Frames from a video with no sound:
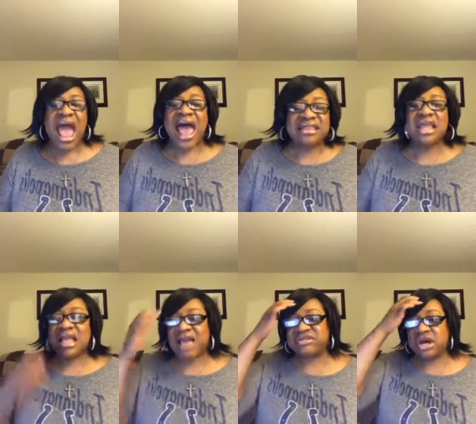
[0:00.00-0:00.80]
I
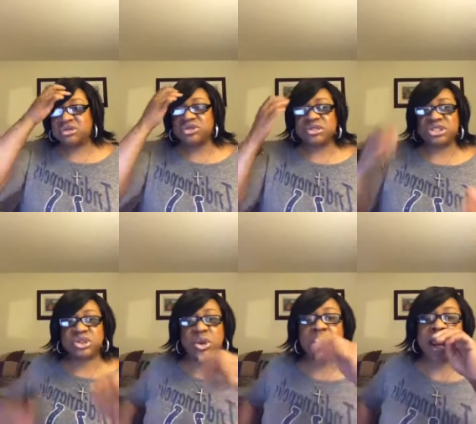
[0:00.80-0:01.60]
think I've told you the
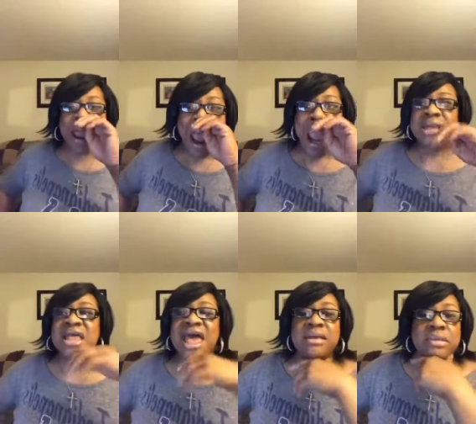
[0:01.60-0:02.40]
story
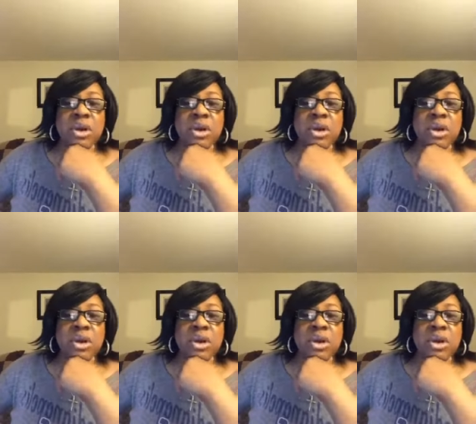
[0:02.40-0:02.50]
that